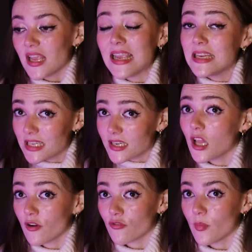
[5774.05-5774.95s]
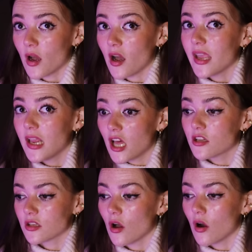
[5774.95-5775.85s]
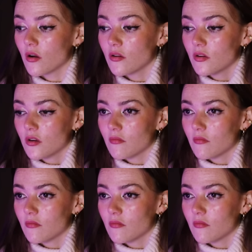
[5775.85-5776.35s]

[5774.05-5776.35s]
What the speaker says: He did learn from her. He learned a lot.